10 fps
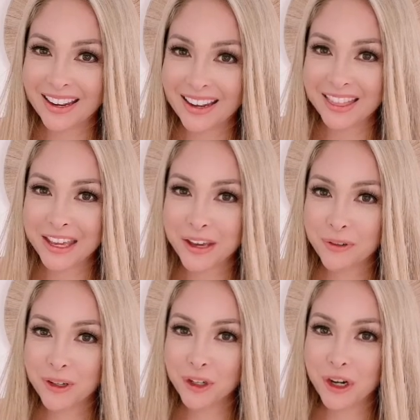Thank you
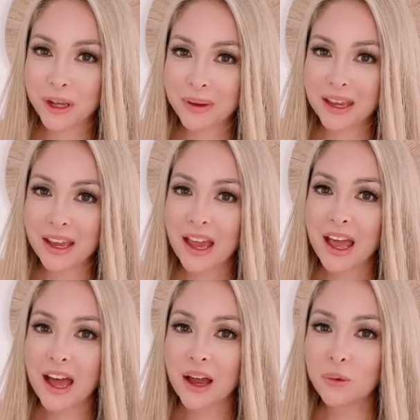for joining me.
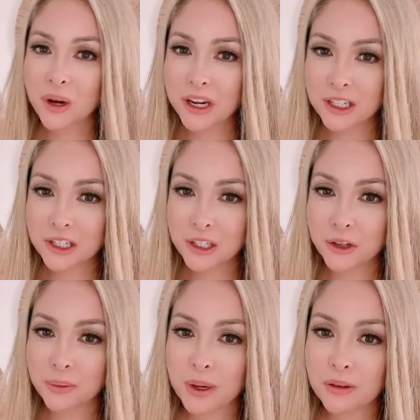I wanted to
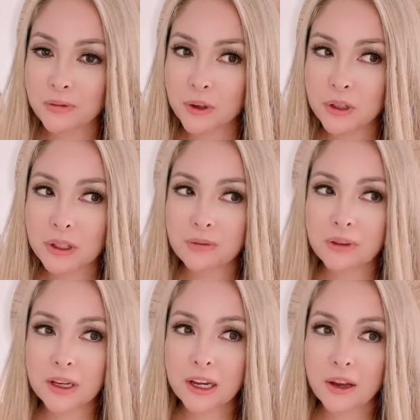do my first
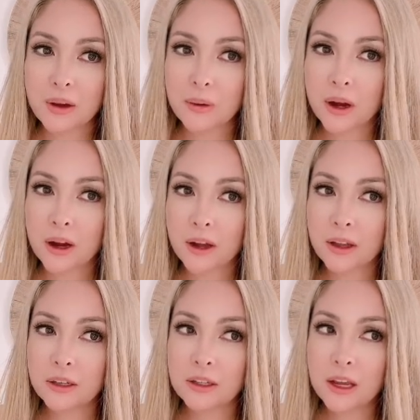video
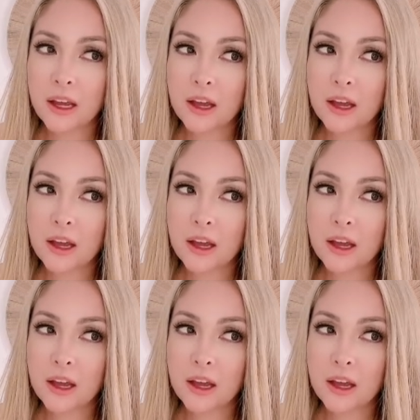on